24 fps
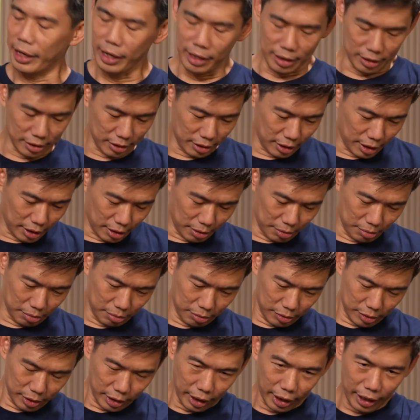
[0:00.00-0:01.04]
Yeah,
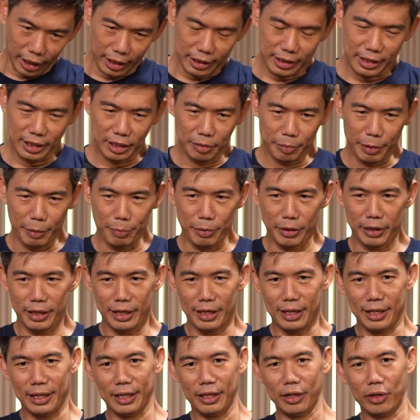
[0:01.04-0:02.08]
I tell people that